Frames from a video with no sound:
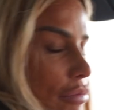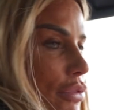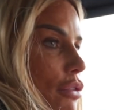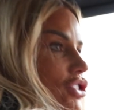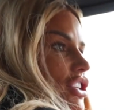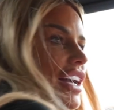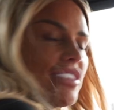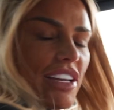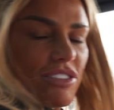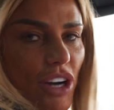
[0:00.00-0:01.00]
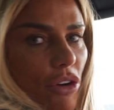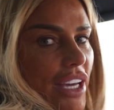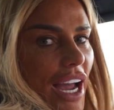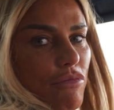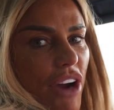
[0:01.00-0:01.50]
unfortunately, there's no
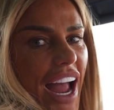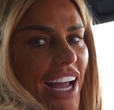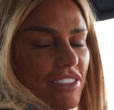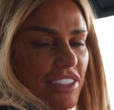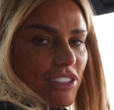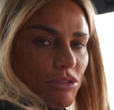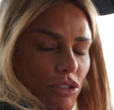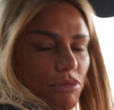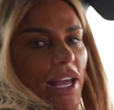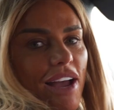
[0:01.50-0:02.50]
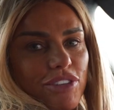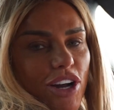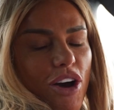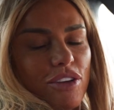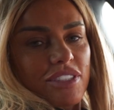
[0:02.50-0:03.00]
camera access because we haven't
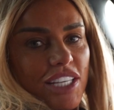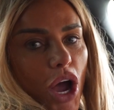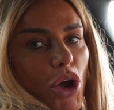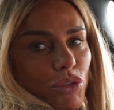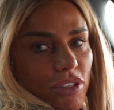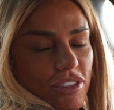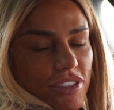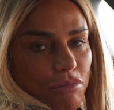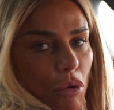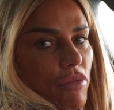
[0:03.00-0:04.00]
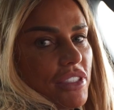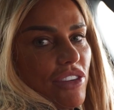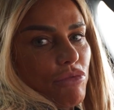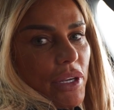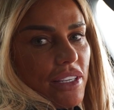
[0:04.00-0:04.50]
asked the owners. But obviously,
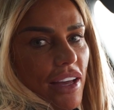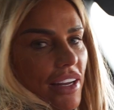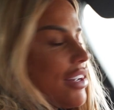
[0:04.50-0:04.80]
if we get